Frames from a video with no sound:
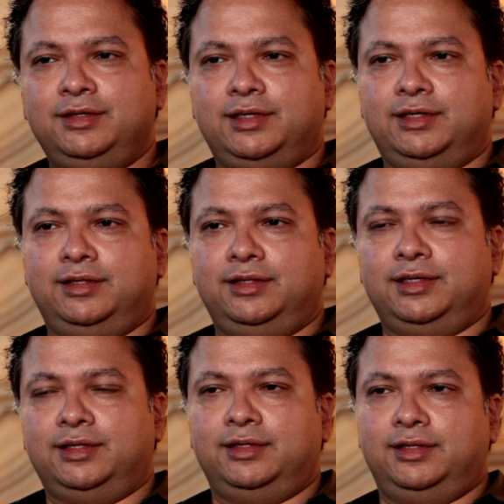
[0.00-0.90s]

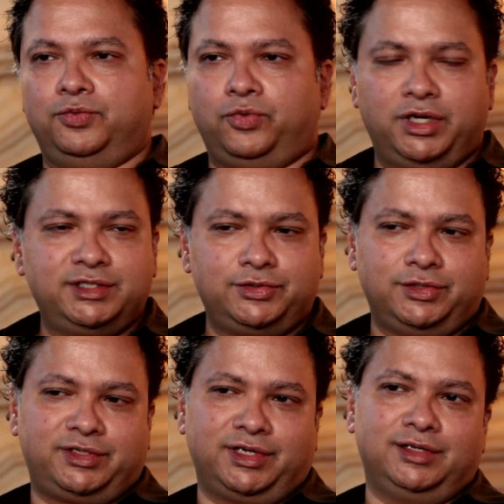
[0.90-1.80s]
And there was
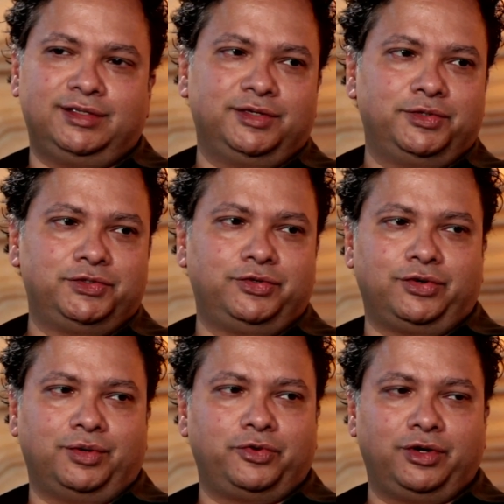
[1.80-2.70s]
no thriller, there was no
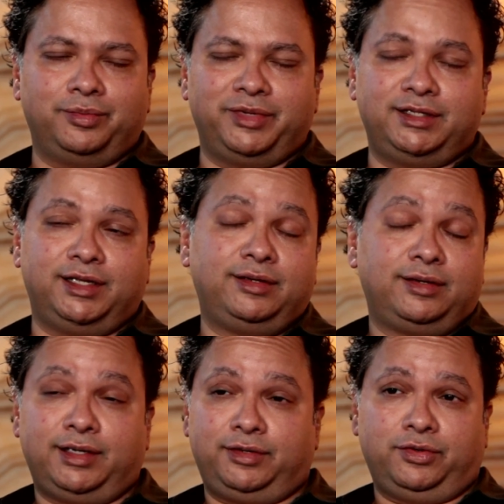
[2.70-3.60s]
rom-com. And
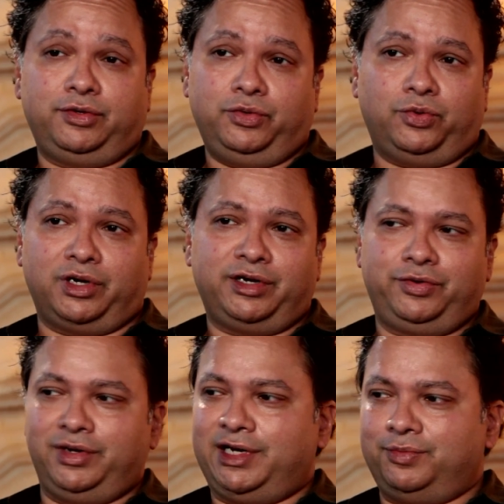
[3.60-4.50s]
then you walk
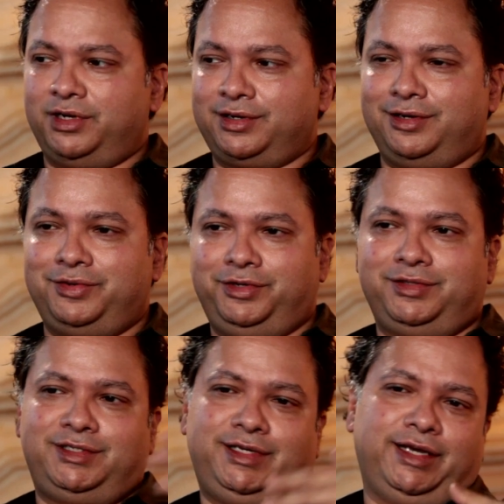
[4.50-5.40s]
into Landmark now and
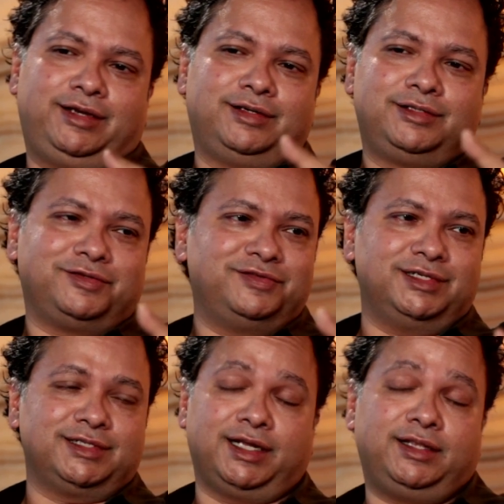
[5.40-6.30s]
you'll see acres of
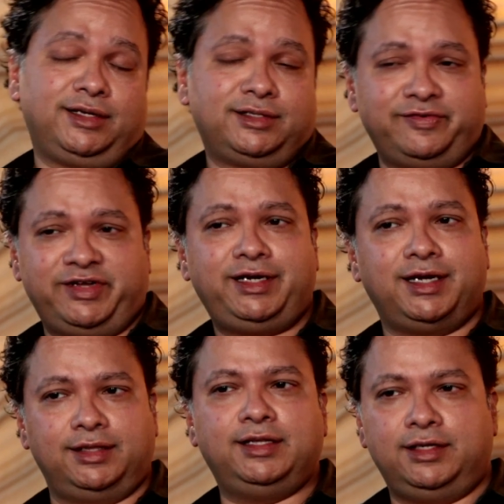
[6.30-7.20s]
these. And I think it's a very
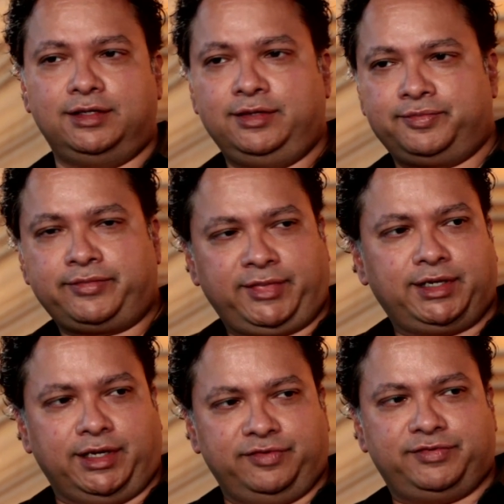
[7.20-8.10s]
healthy
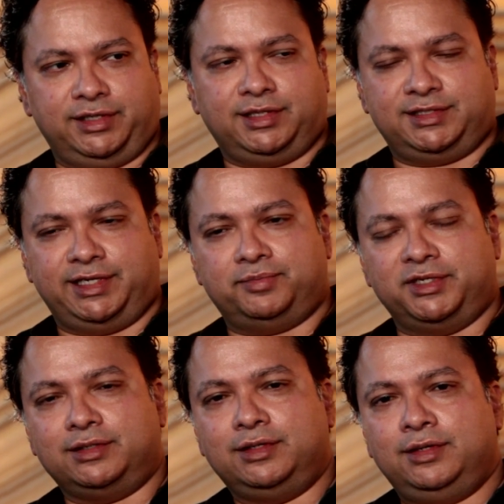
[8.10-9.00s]
kind of thing that's
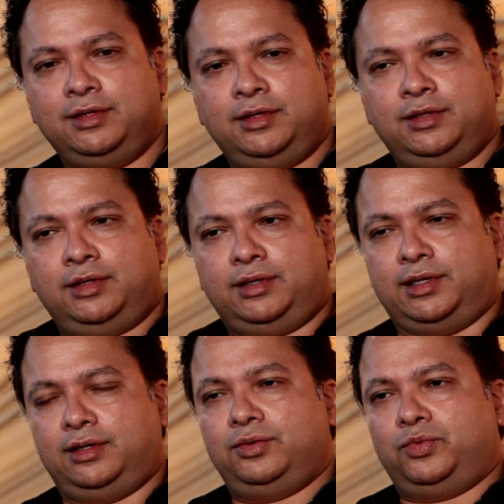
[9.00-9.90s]
happening.
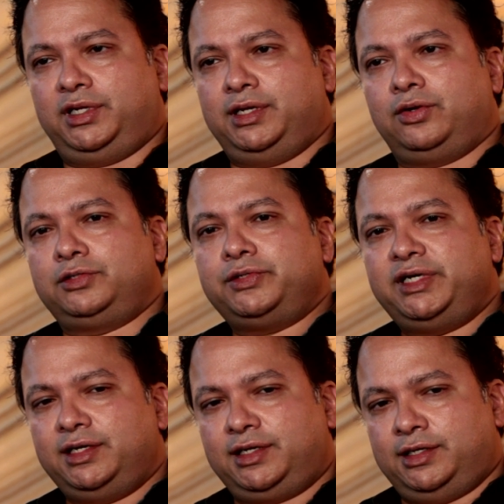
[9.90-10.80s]
And what that also
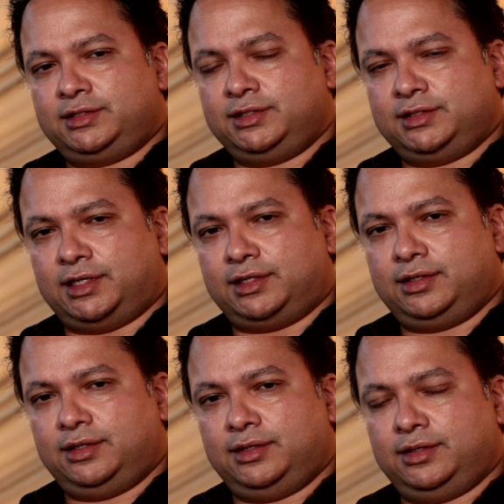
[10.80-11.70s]
indicates is that
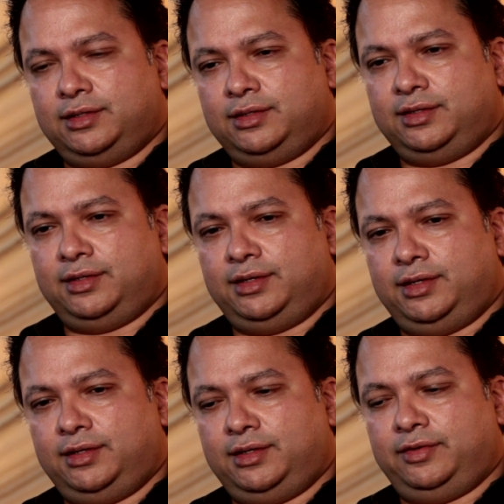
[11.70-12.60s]

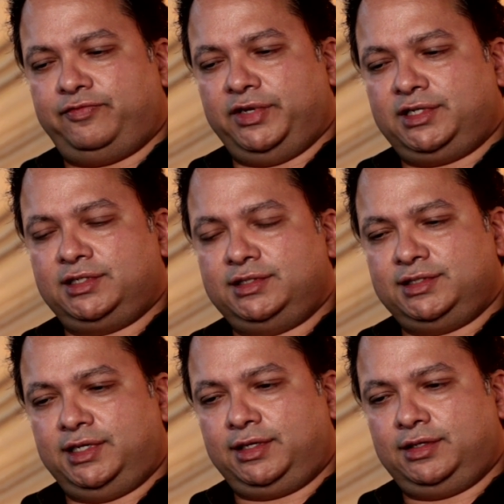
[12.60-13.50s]

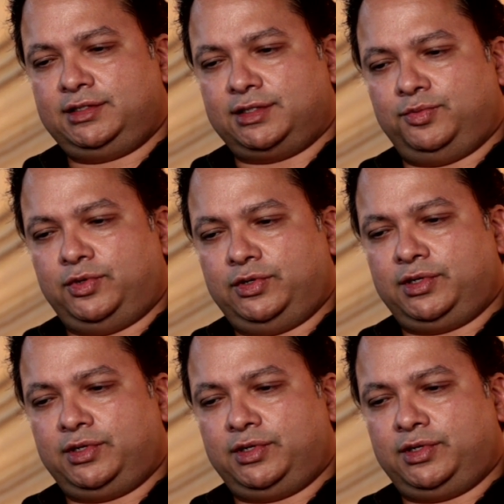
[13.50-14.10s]
fictions in English about